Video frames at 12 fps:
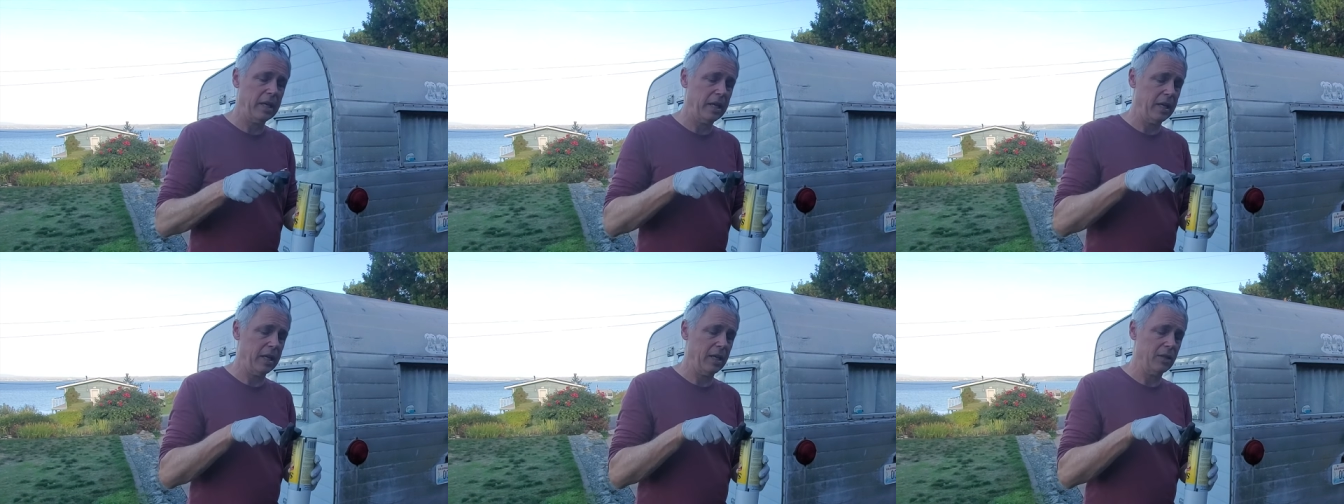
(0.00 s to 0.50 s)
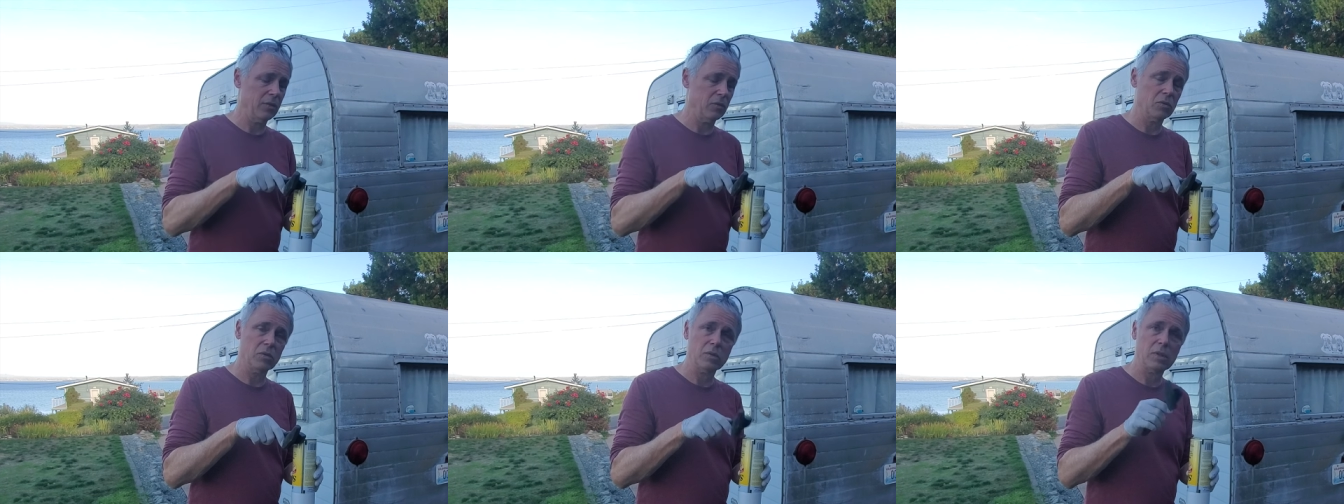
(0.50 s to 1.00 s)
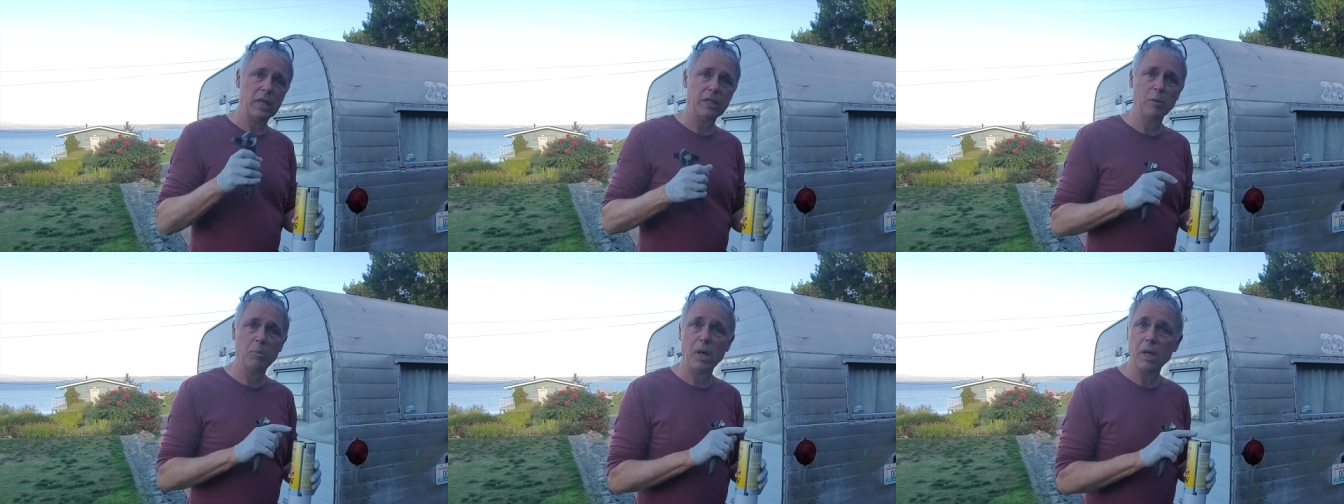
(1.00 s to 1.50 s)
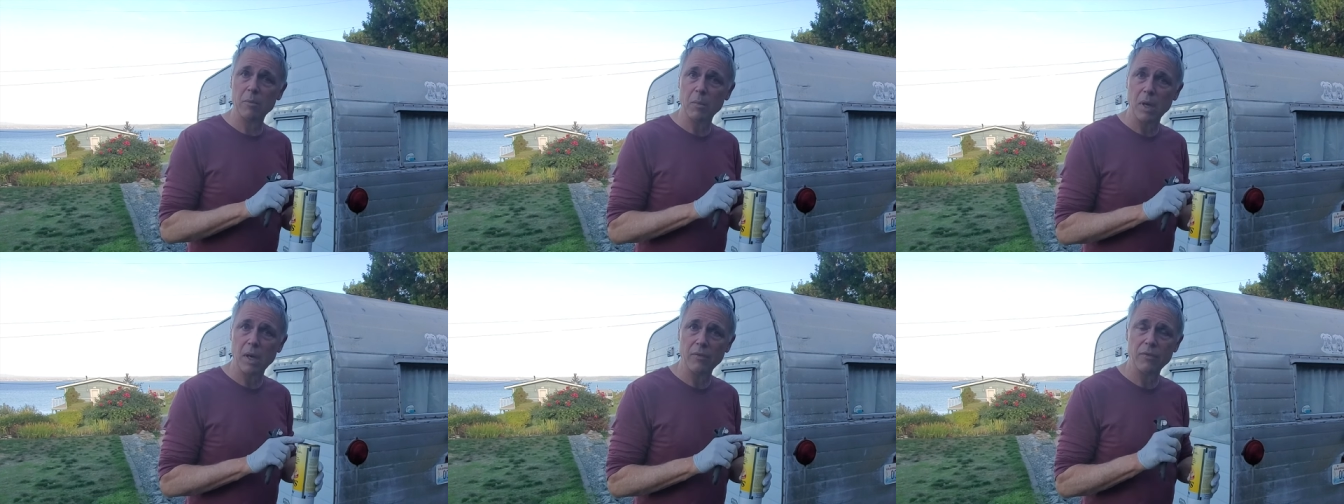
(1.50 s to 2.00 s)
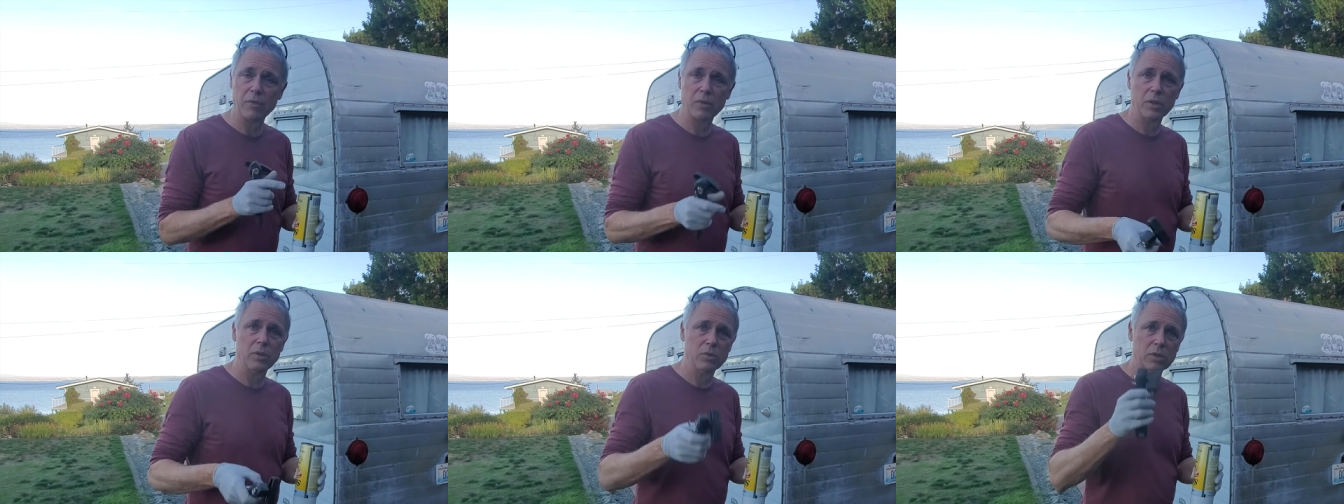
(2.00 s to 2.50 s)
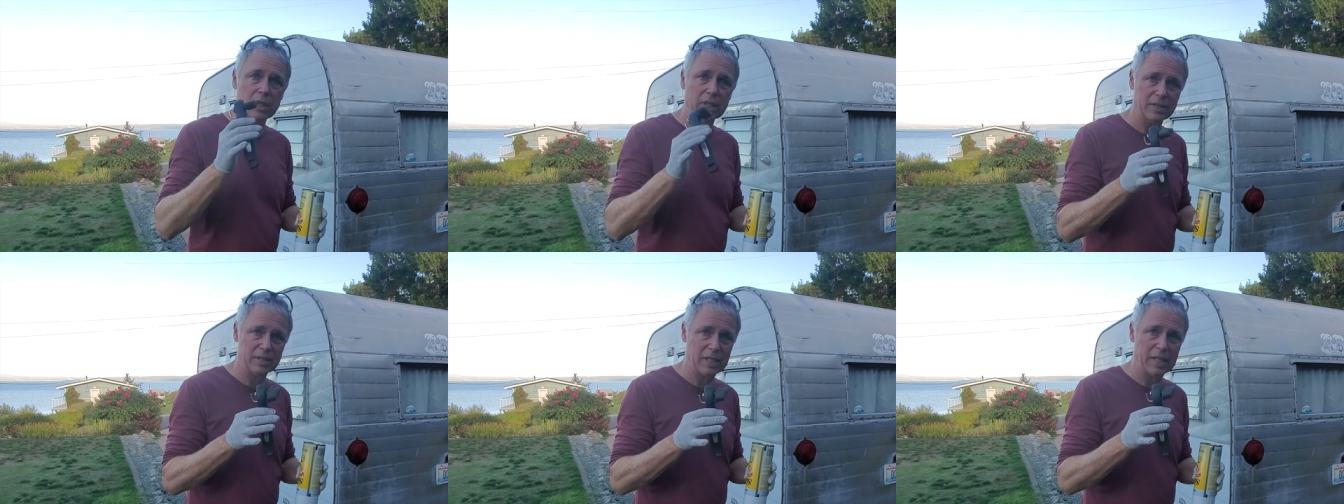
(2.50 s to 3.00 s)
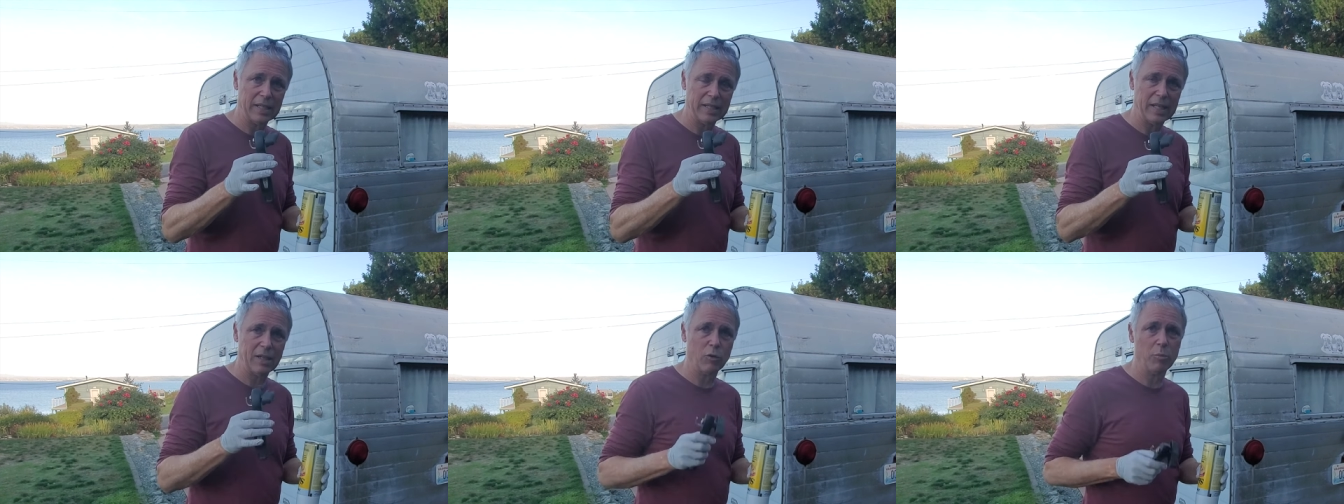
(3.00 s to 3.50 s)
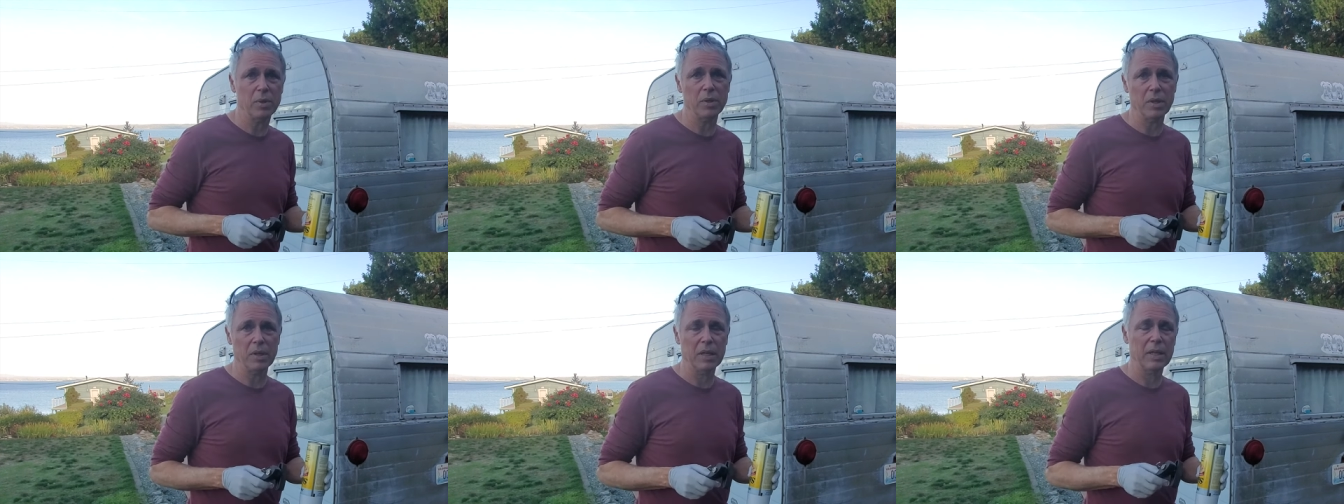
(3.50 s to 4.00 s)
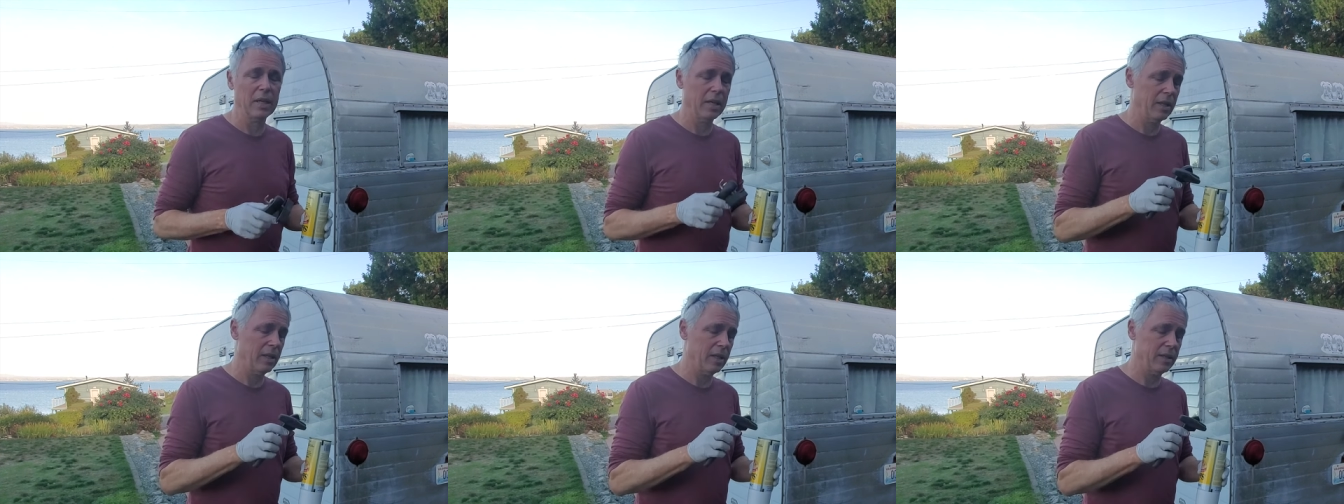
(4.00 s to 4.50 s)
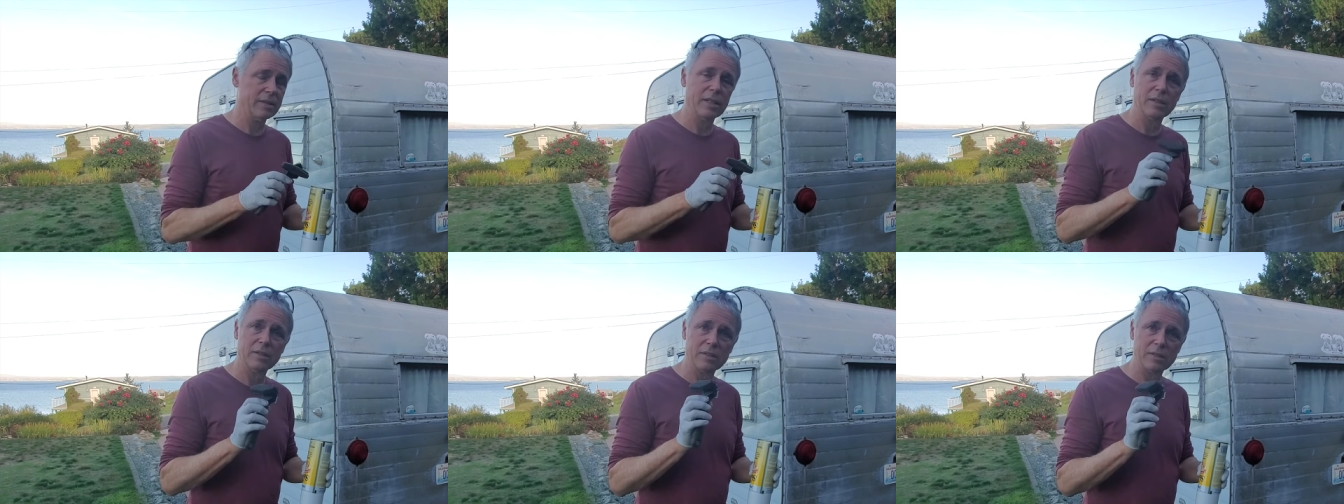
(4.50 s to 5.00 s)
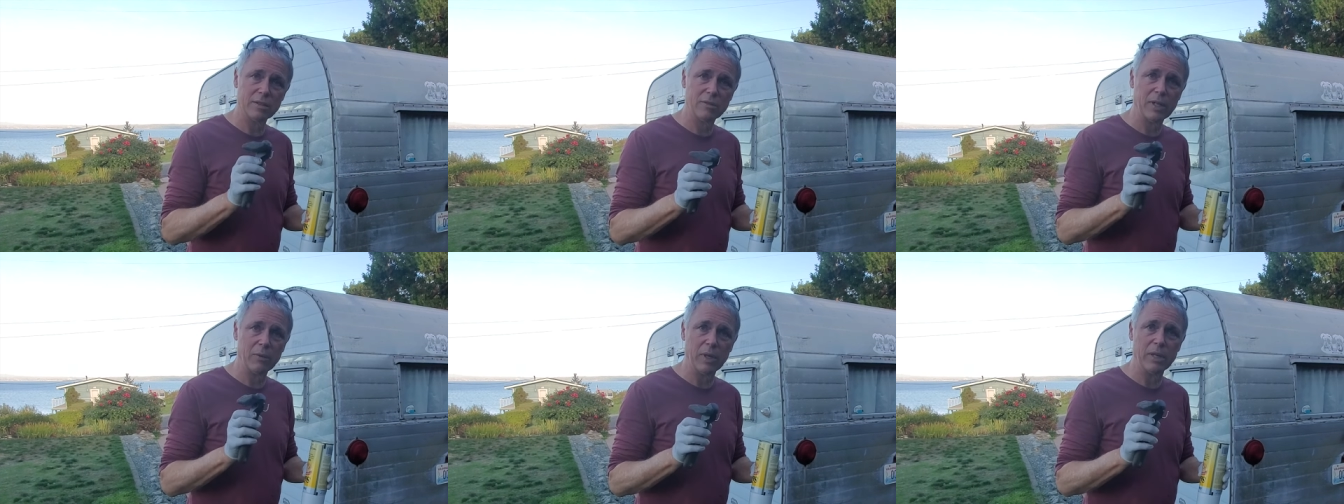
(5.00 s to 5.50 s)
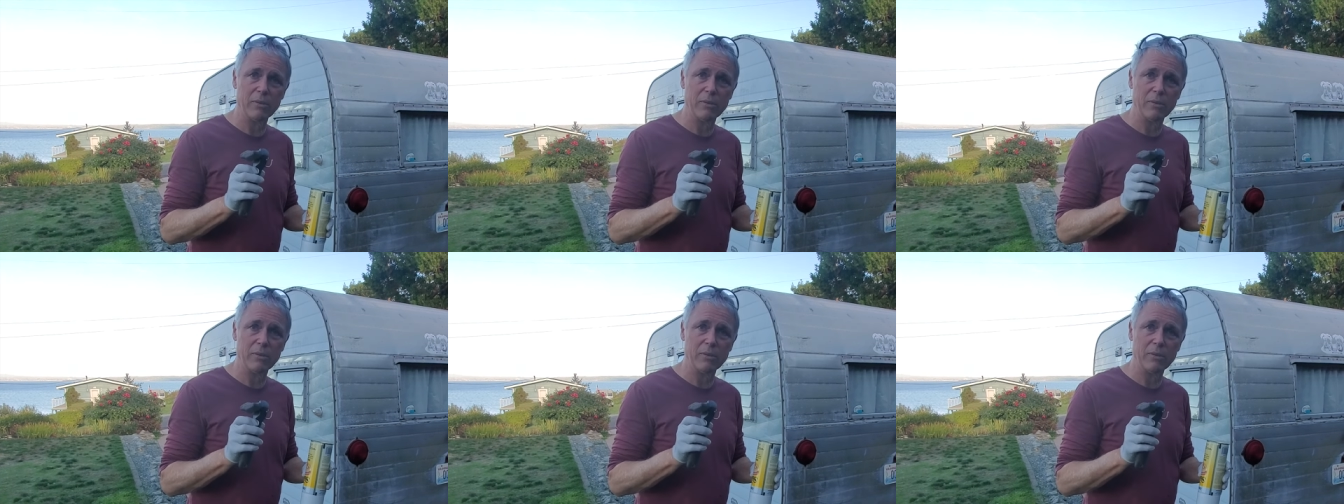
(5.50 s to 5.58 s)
and take the bottom off using a side can opener. And he said this is a great way